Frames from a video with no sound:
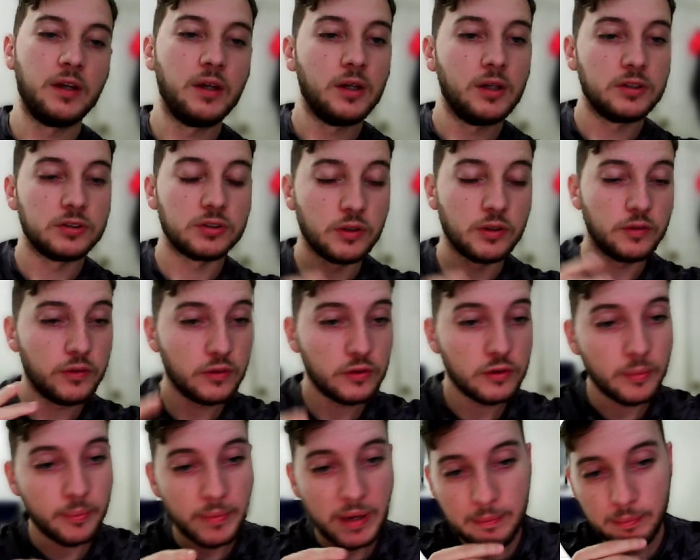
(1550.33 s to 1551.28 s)
So if we
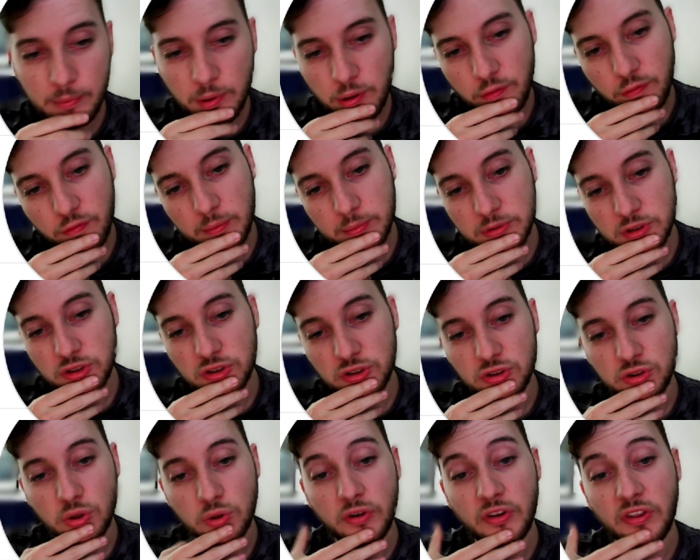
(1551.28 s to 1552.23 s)
remember from the
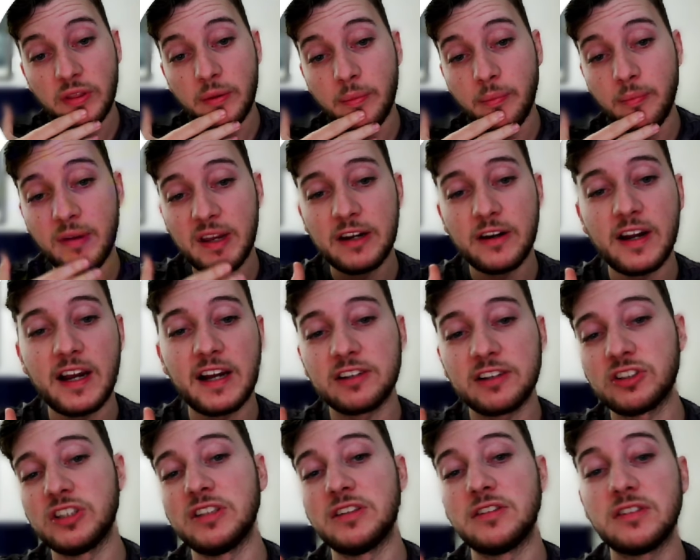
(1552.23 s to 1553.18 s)
story, the mayor
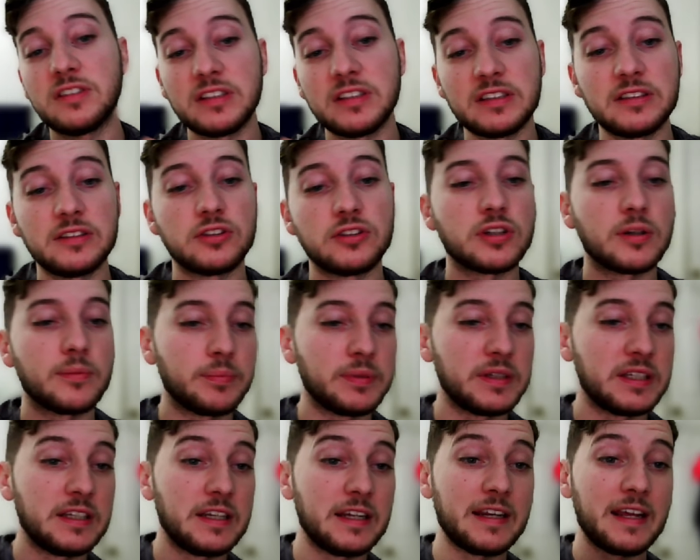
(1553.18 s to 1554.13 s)
actually did jump
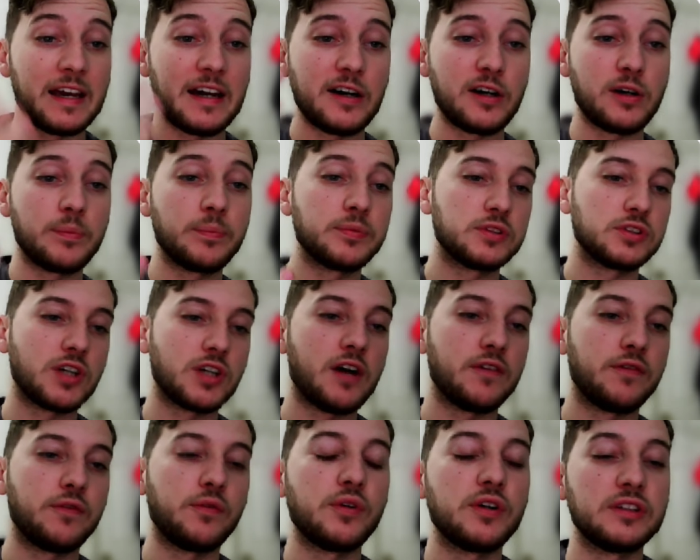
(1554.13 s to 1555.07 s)
in and help
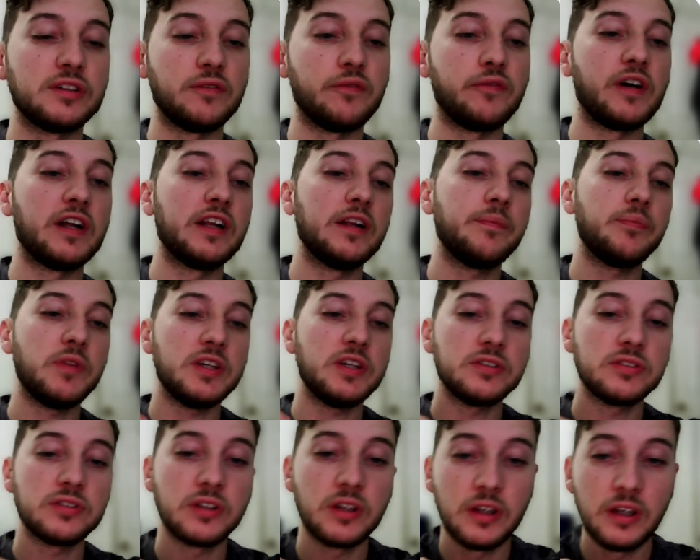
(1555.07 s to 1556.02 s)
software develop
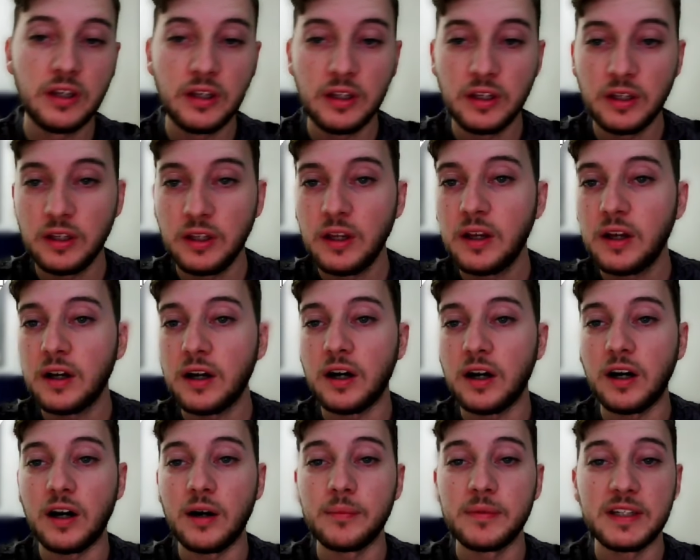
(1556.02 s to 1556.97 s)
this.
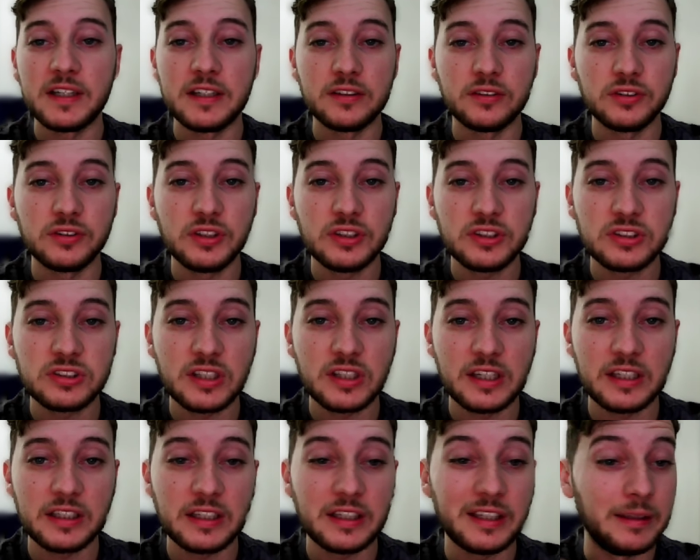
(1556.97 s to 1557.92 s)
And it looks
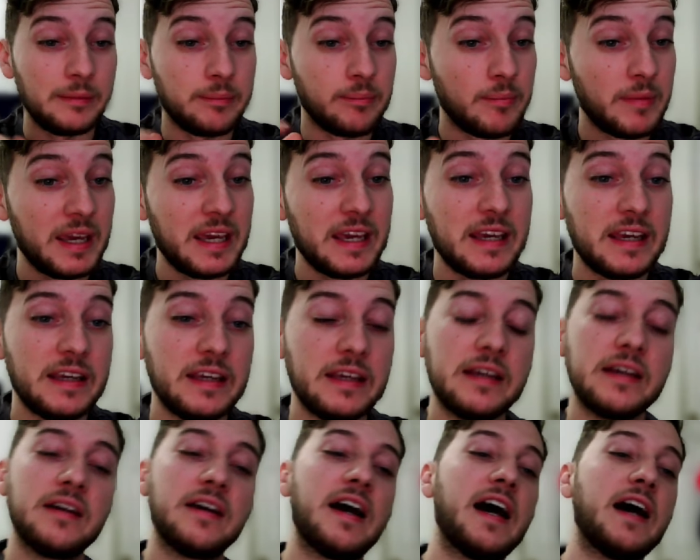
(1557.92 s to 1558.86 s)
like he may
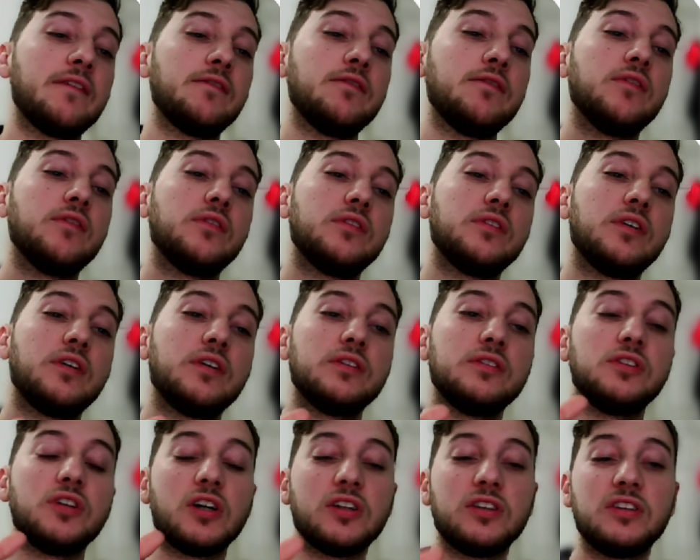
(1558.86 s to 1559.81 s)
have
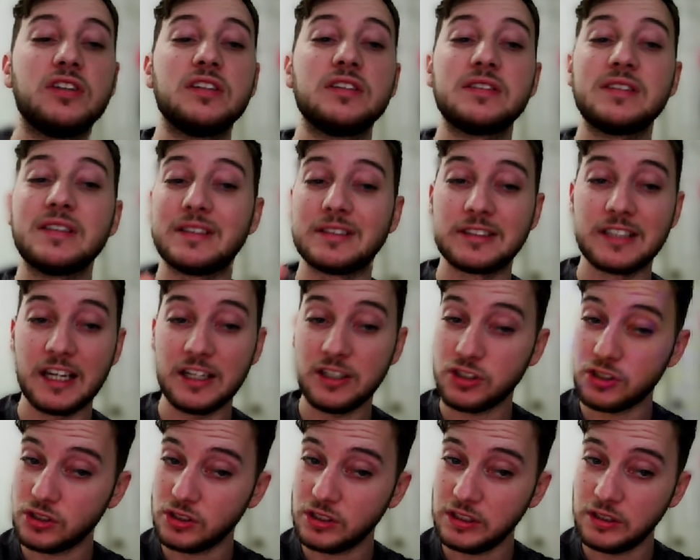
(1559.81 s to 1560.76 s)
done this
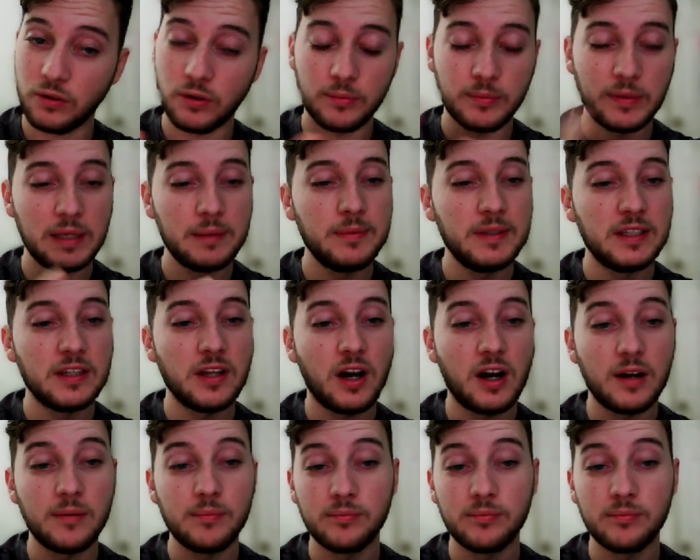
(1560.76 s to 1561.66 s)
intentionally, or maybe not,